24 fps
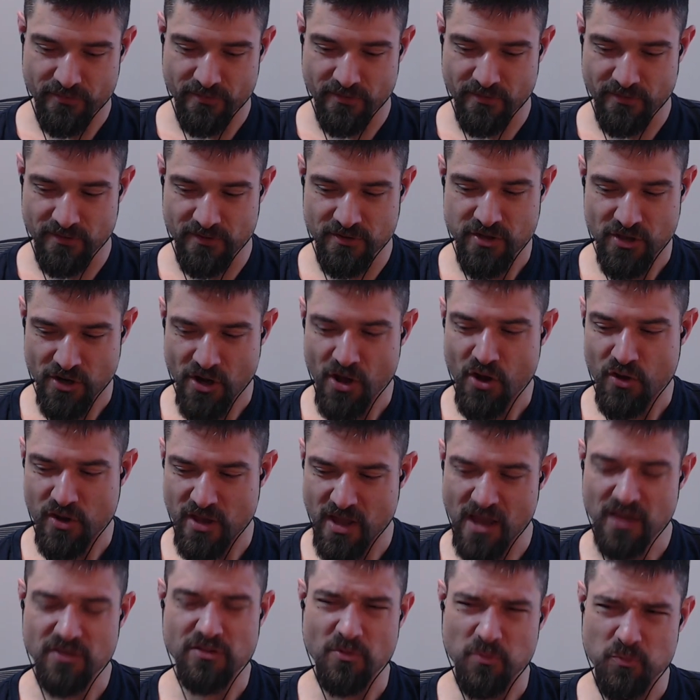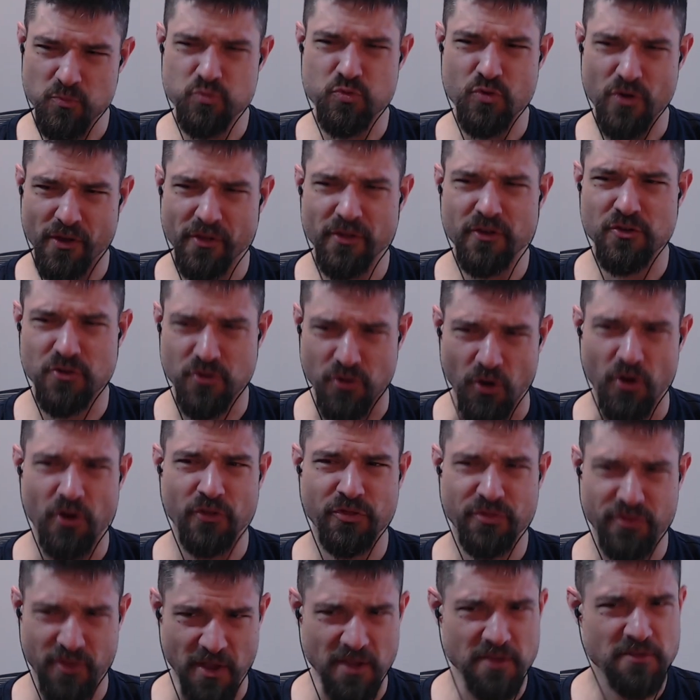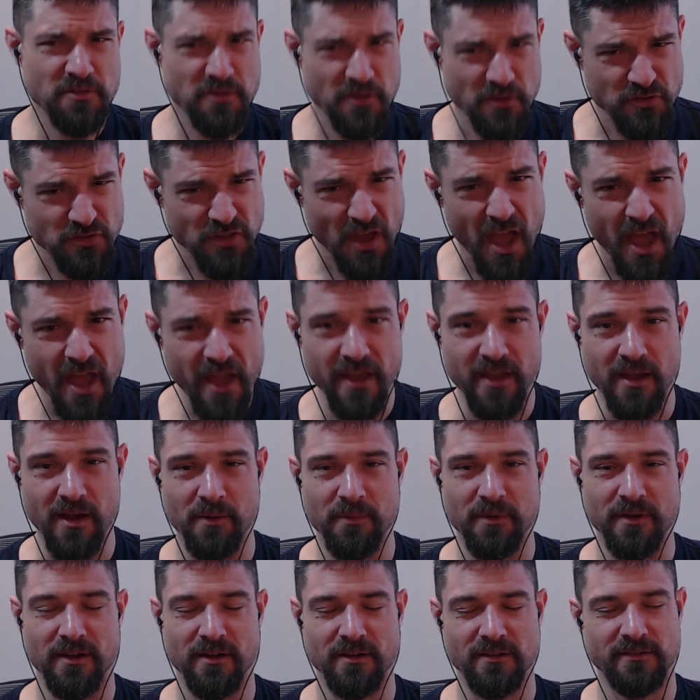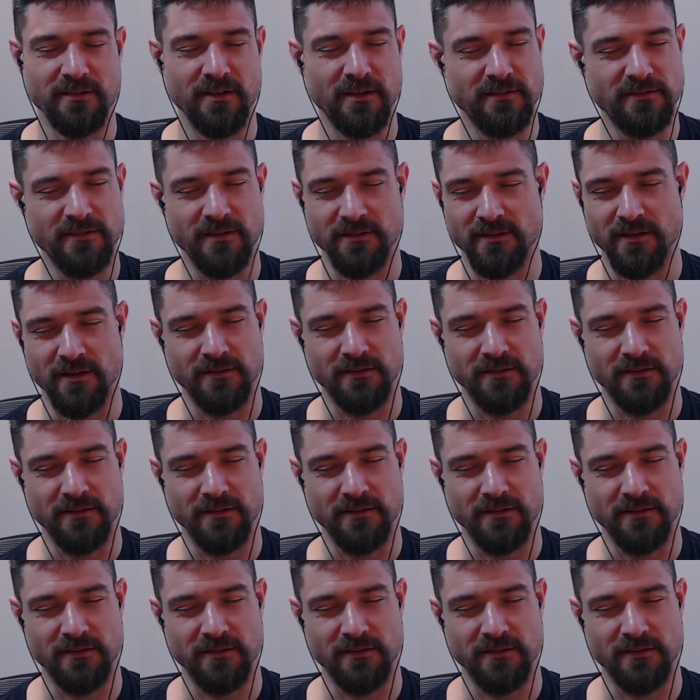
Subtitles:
he has some really good things to say. I'm like, Dad. There's